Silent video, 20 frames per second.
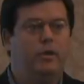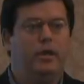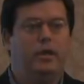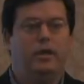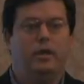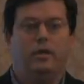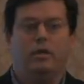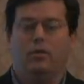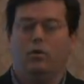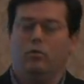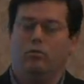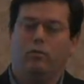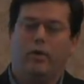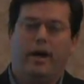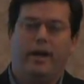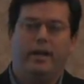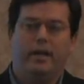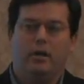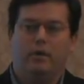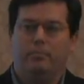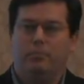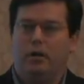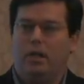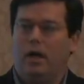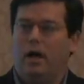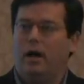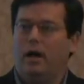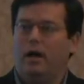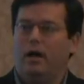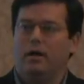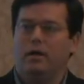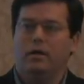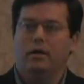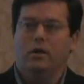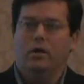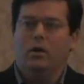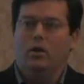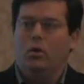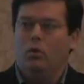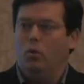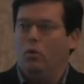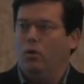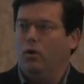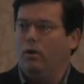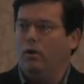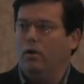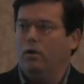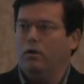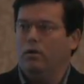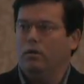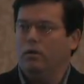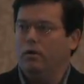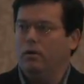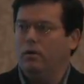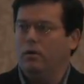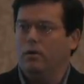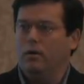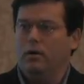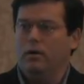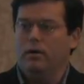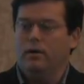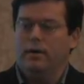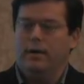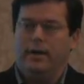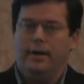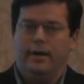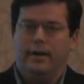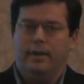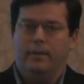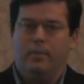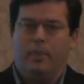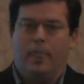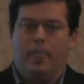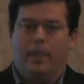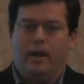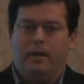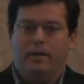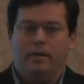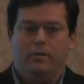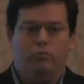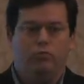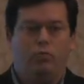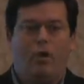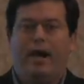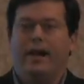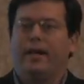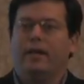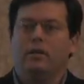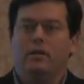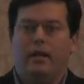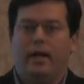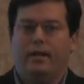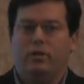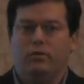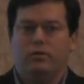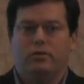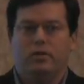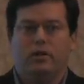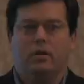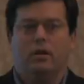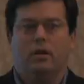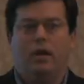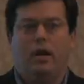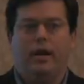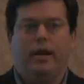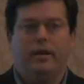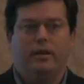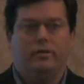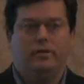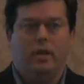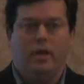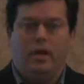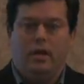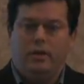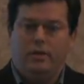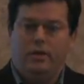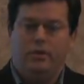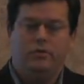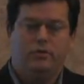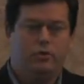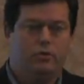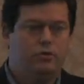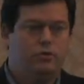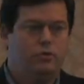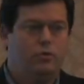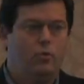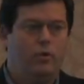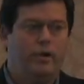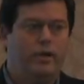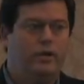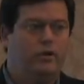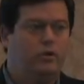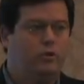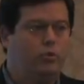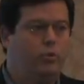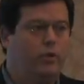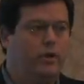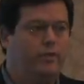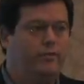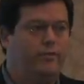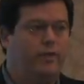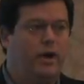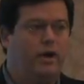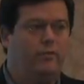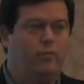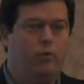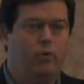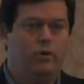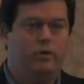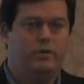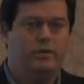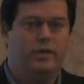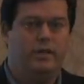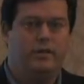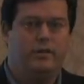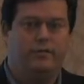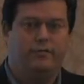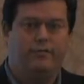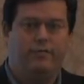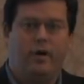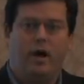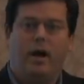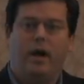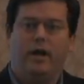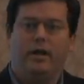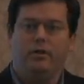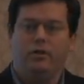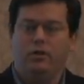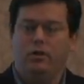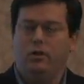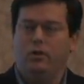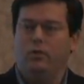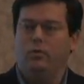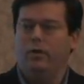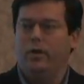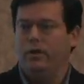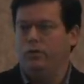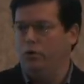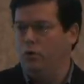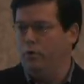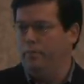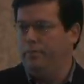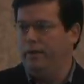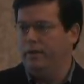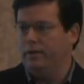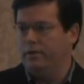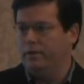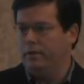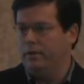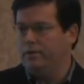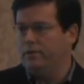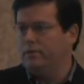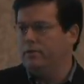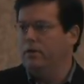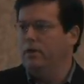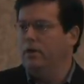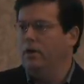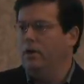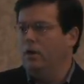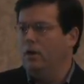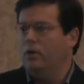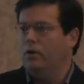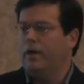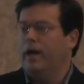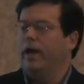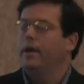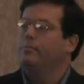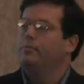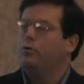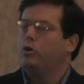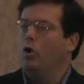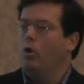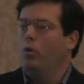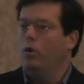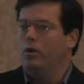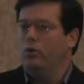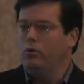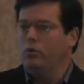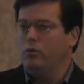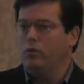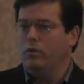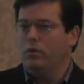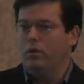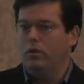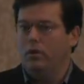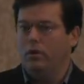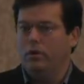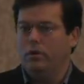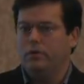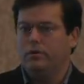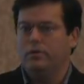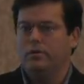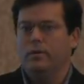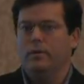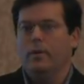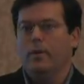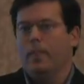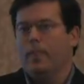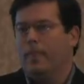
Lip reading: media or writing a blog or writing letters to clients, these are 20 to 25 words that define you and your business. Okay, go on Google Alerts